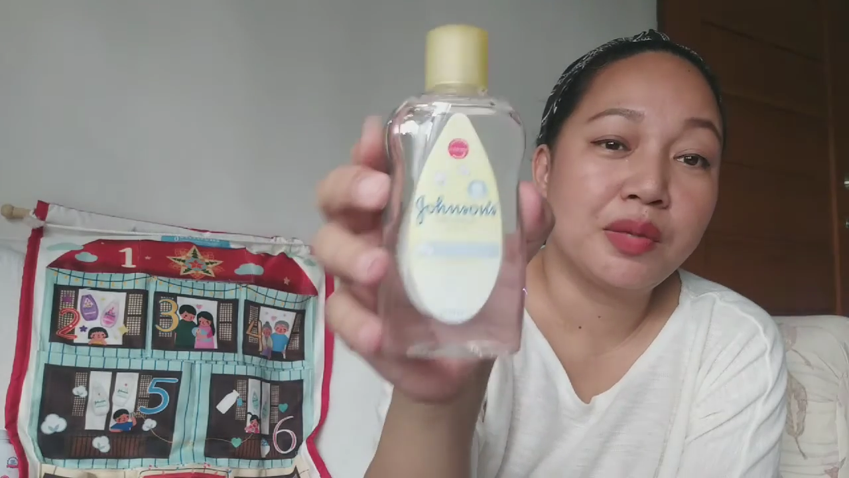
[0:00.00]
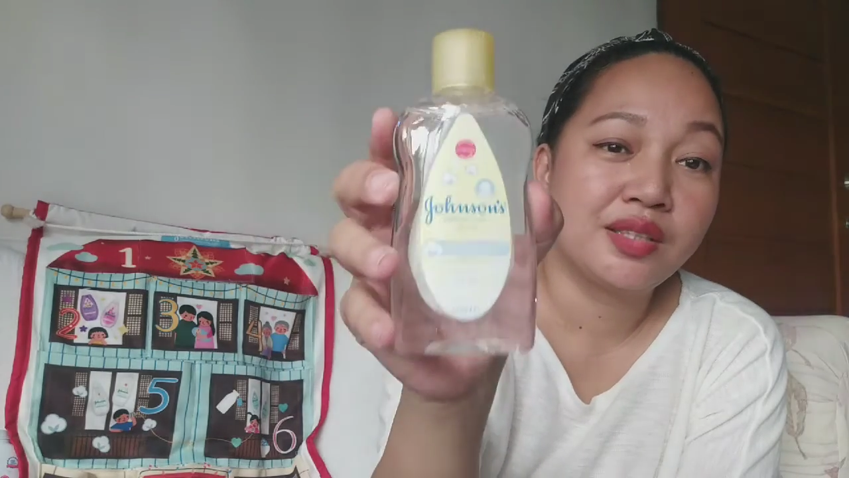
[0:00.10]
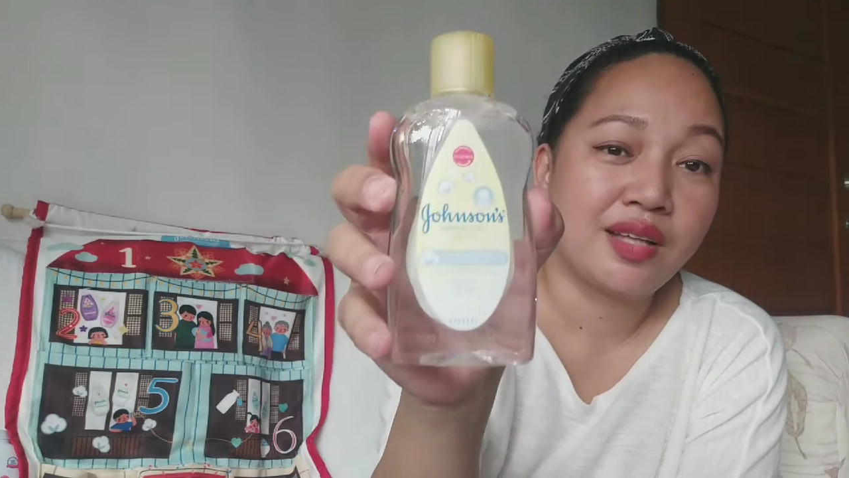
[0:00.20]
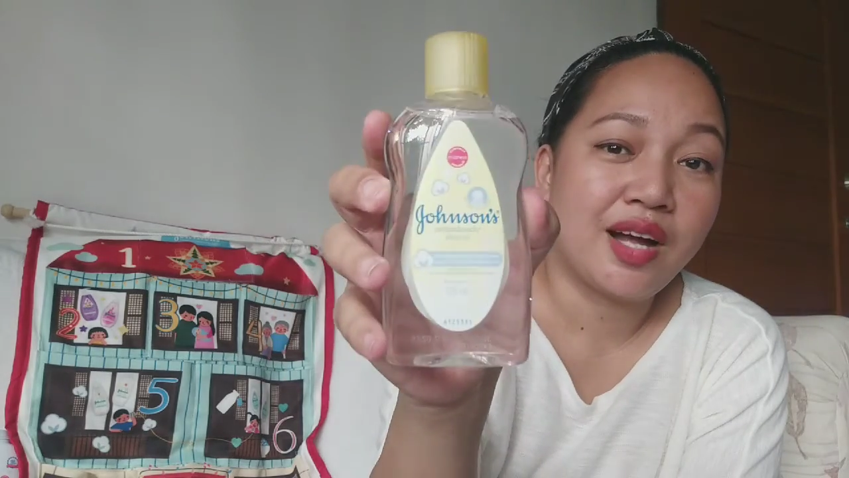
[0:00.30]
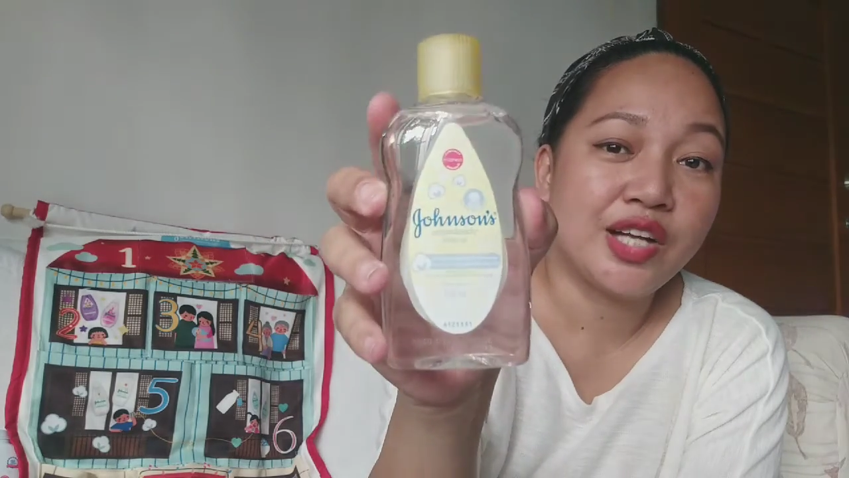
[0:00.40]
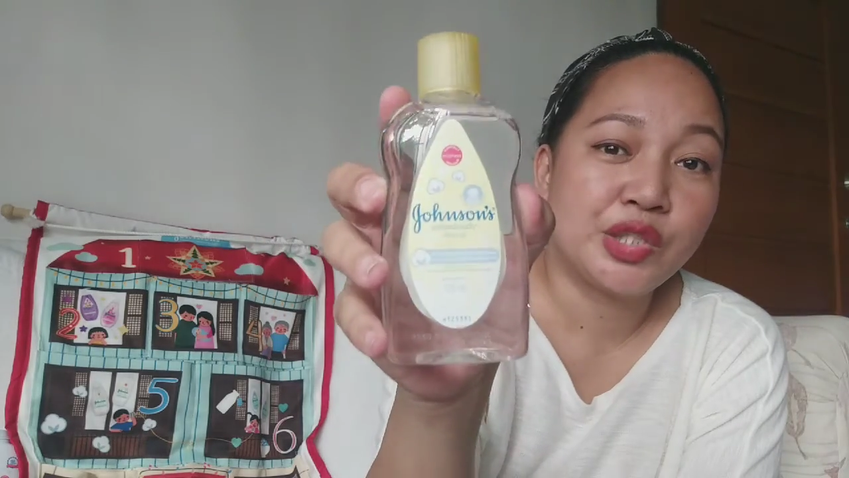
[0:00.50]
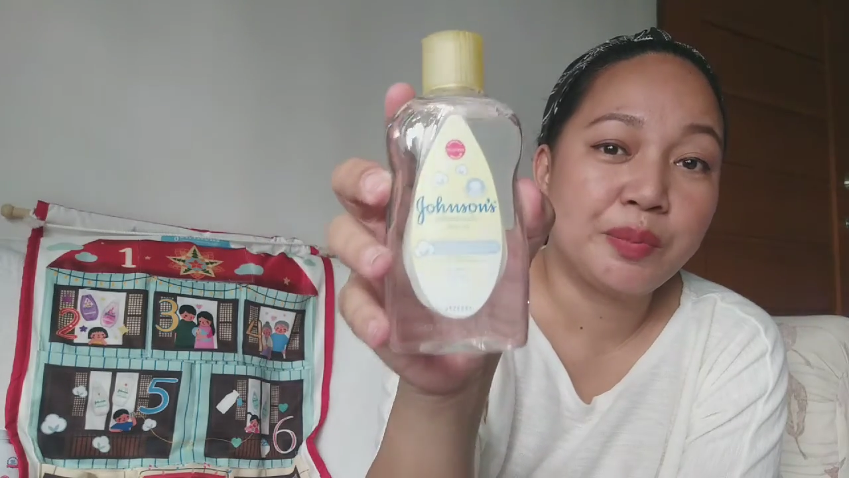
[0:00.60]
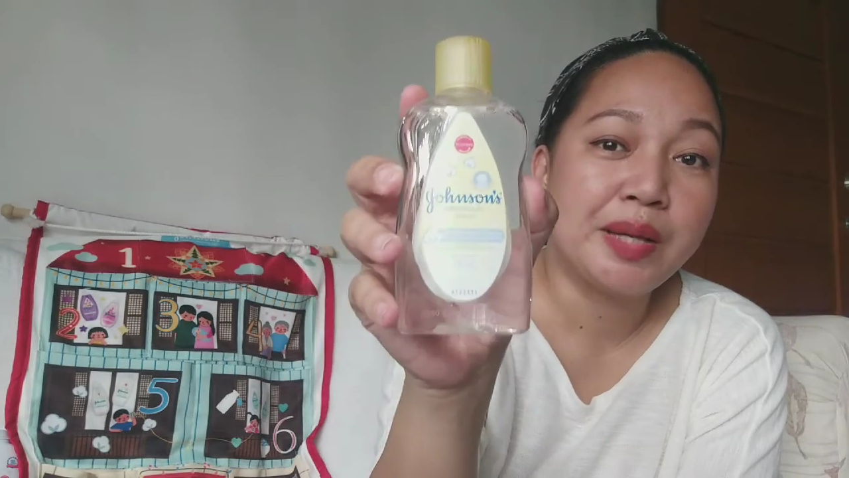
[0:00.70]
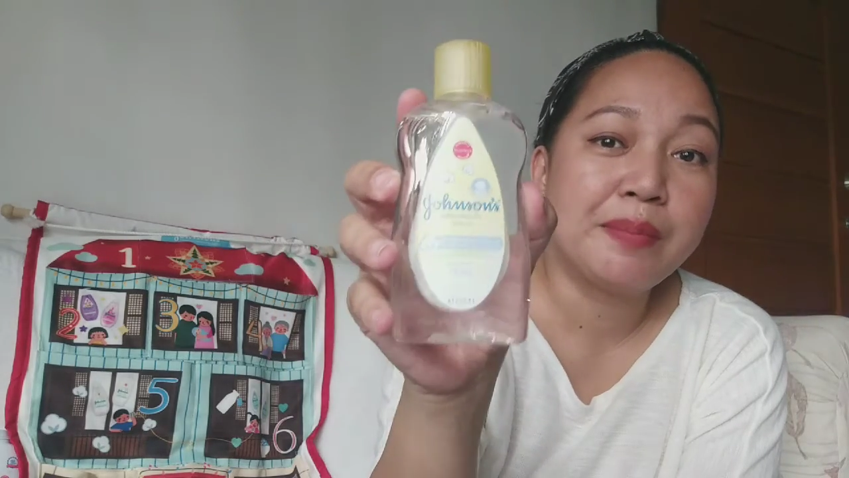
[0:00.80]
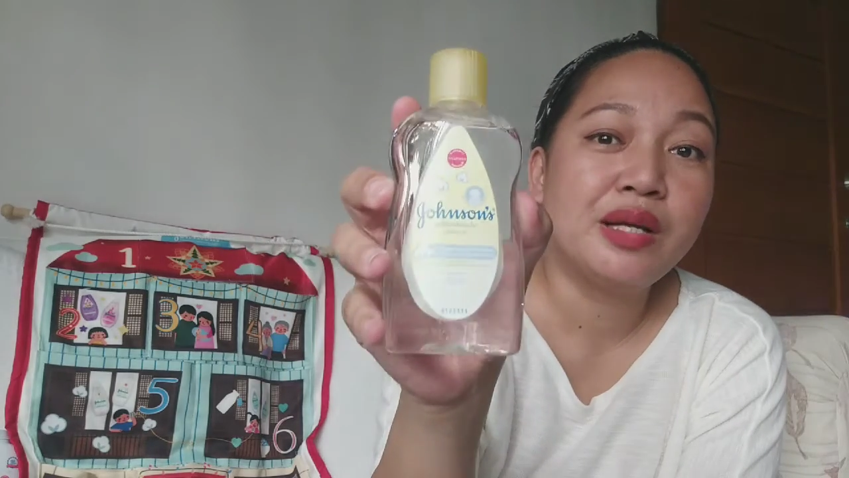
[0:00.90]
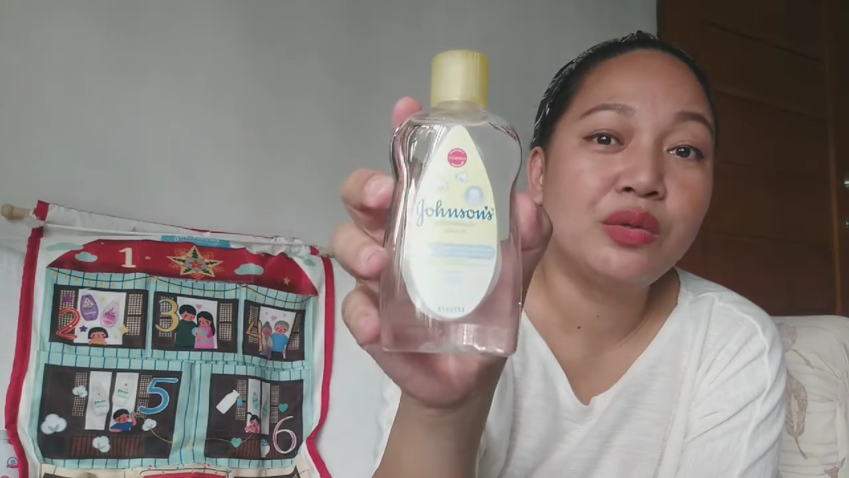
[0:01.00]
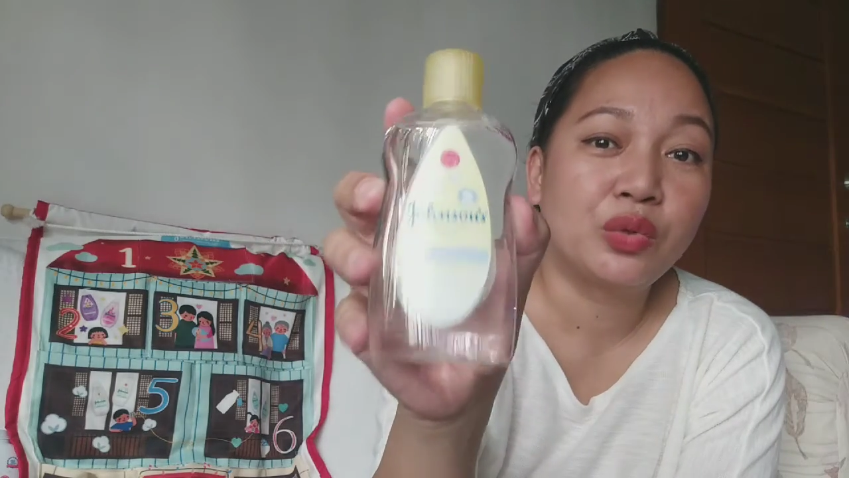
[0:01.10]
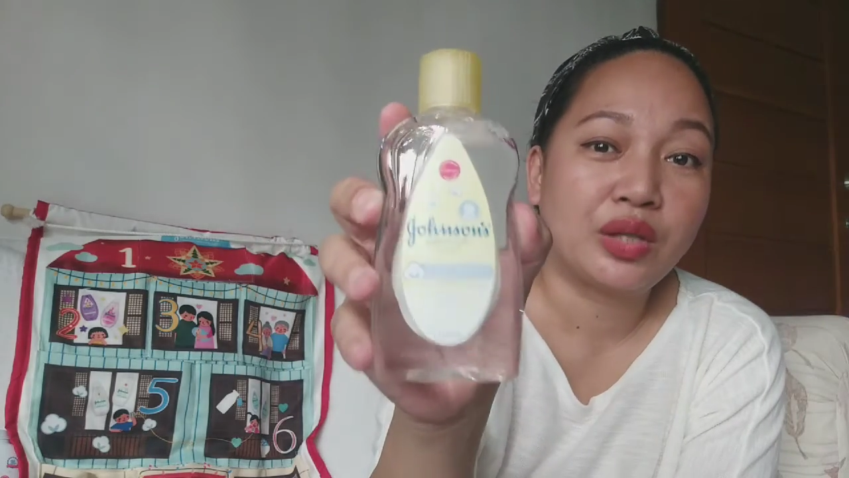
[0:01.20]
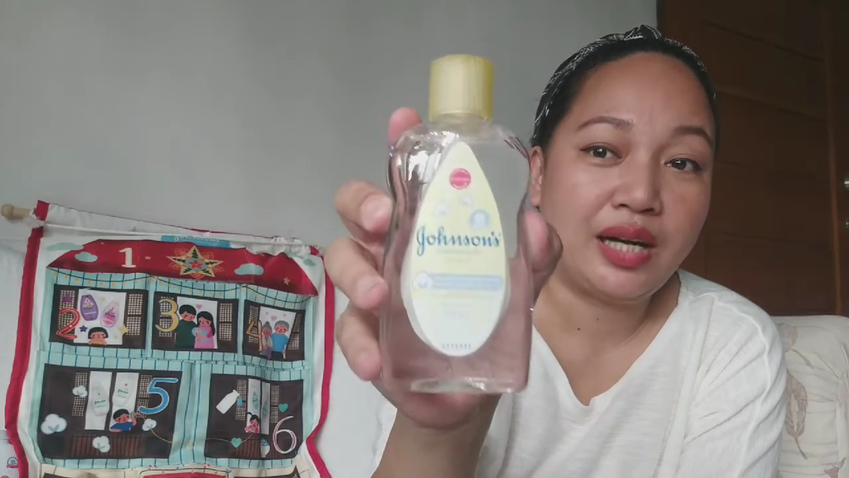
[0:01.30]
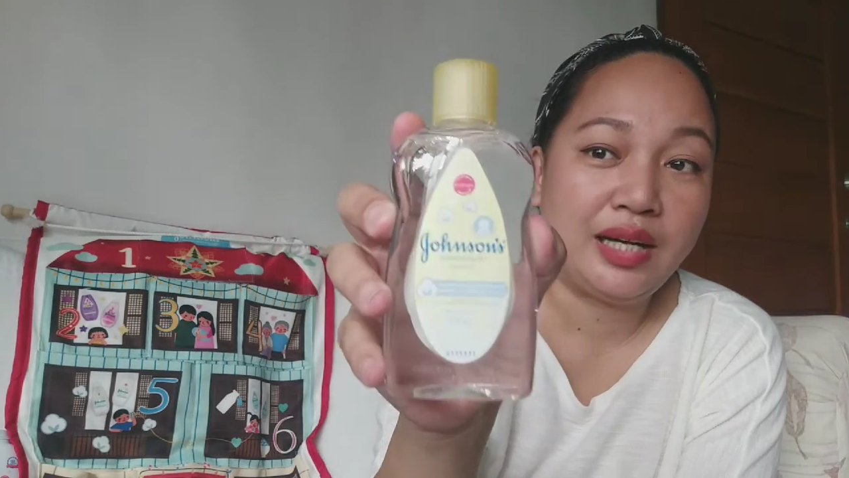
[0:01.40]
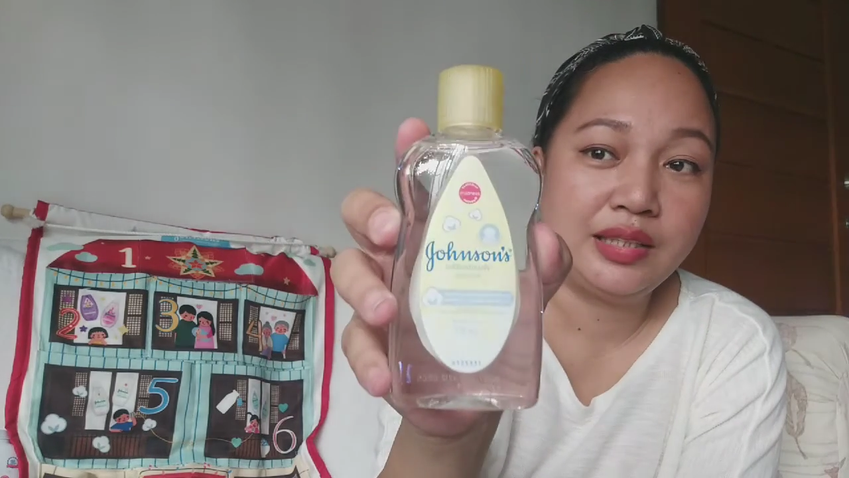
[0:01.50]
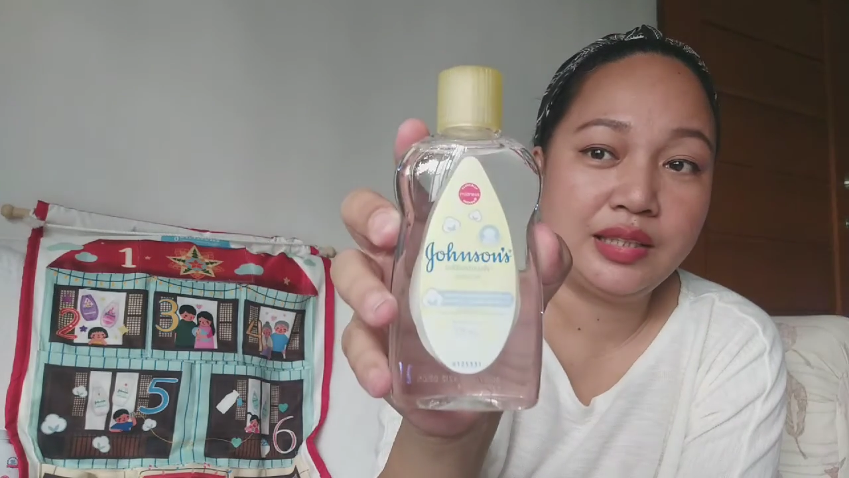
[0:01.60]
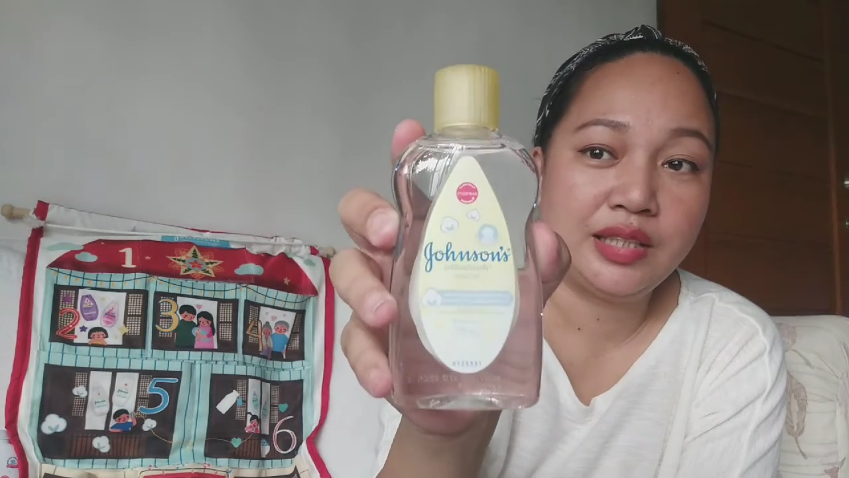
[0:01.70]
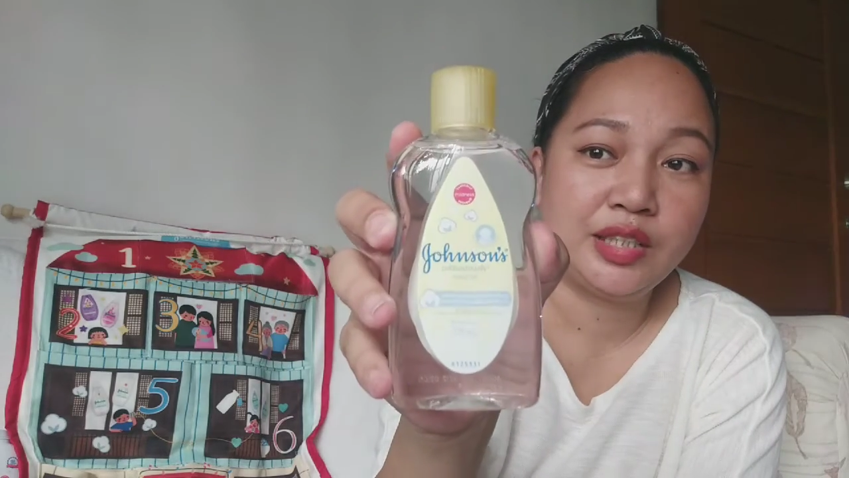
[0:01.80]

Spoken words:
massage baby Lucas.